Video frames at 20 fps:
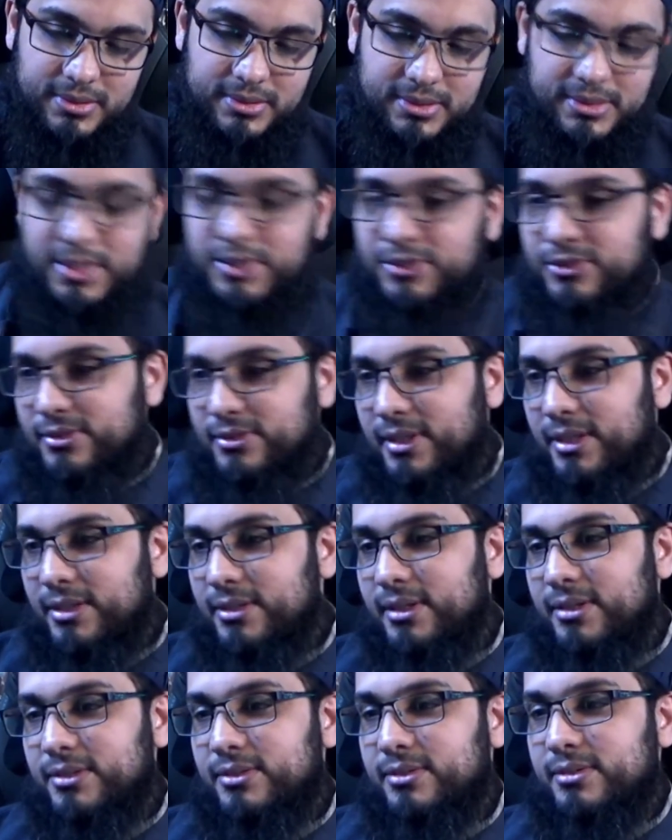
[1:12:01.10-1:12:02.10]

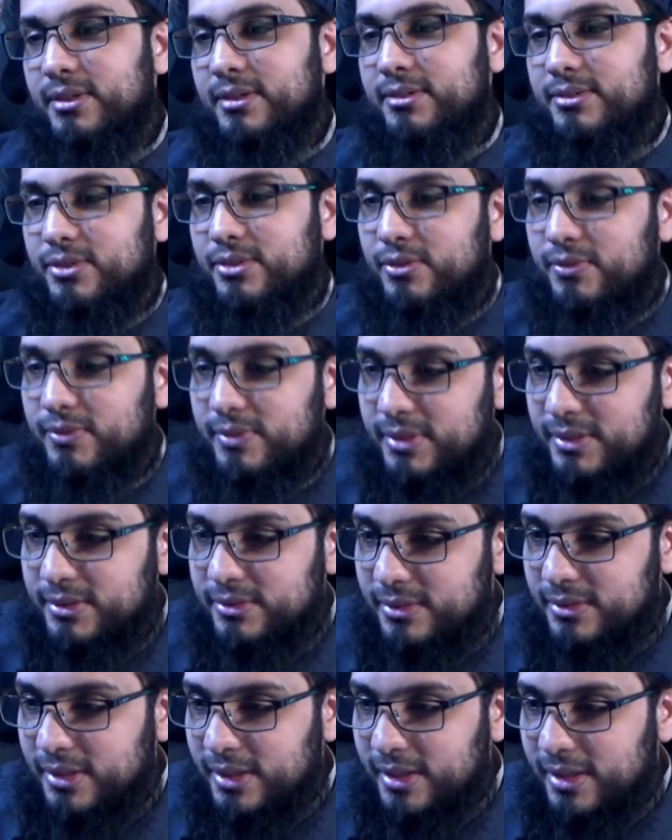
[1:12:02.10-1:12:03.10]
Let's cover
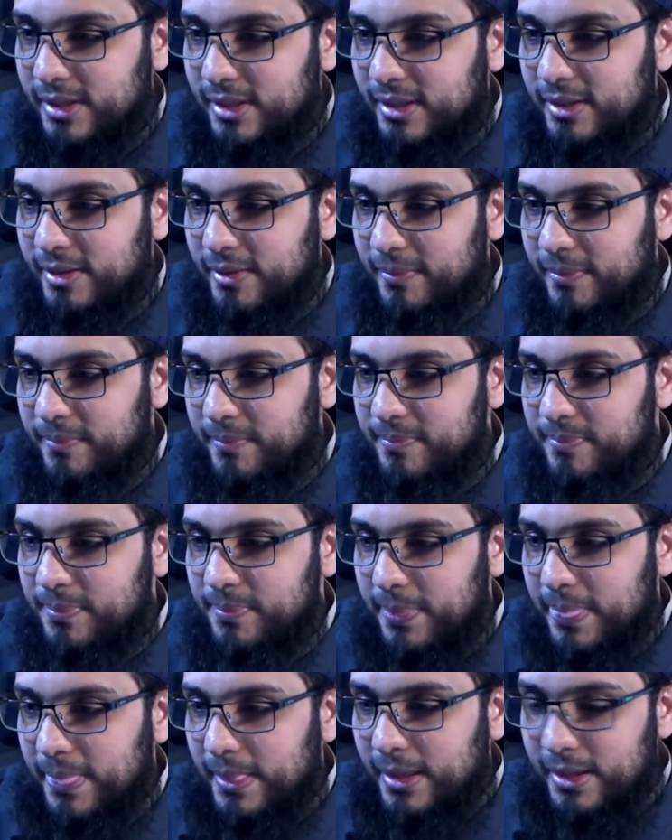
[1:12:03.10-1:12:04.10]
this, right?
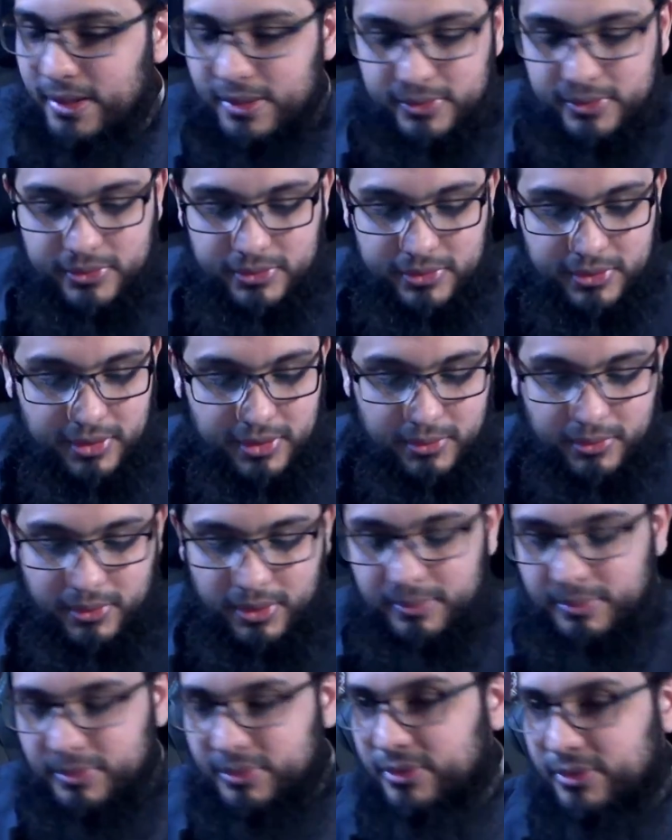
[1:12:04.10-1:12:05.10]
It doesn't
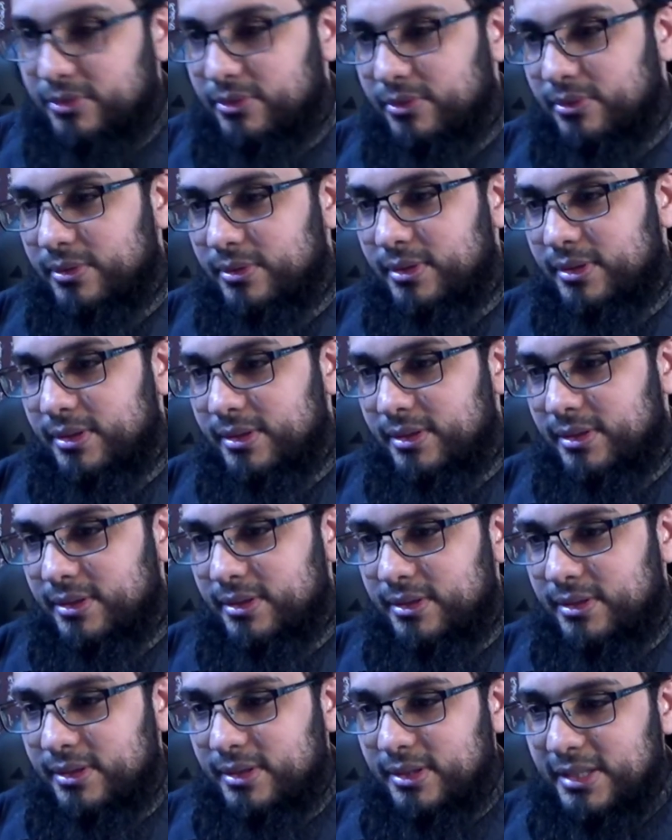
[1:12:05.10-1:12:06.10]
require much
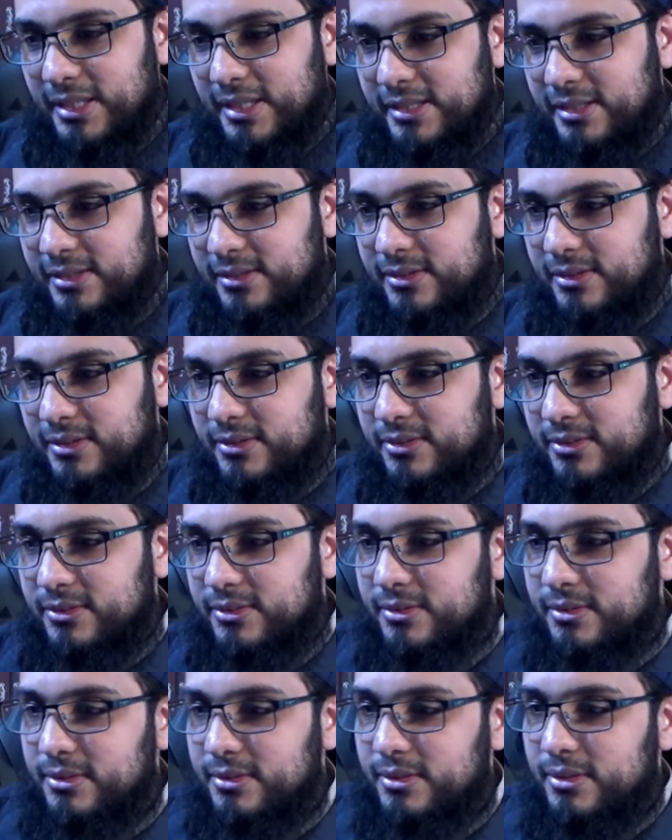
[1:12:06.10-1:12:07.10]

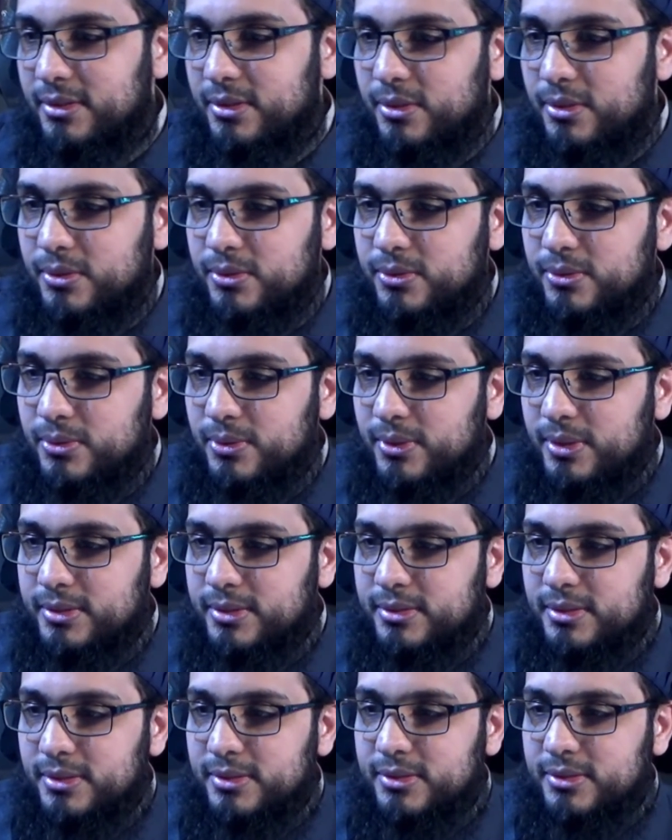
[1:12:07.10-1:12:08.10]
analysis. So
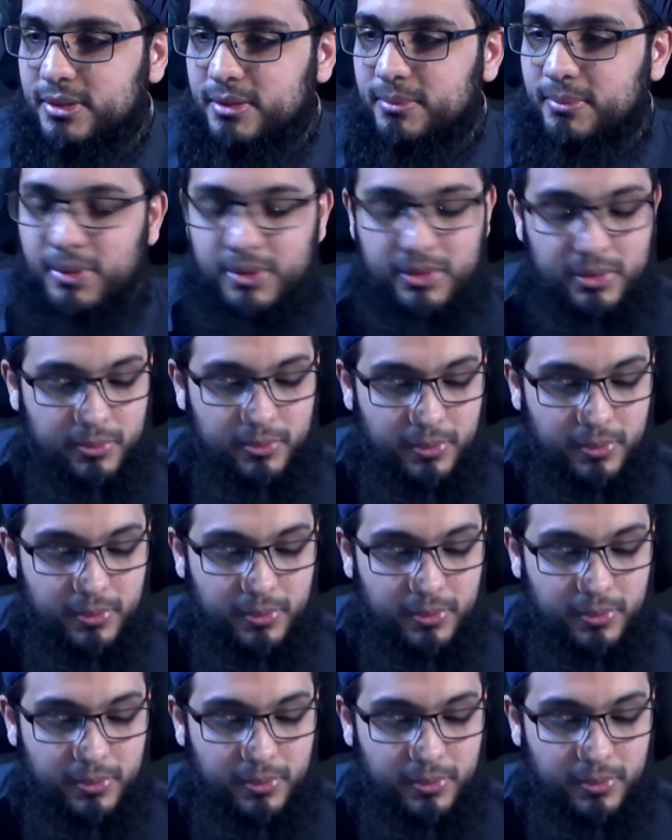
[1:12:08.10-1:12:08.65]
it's about the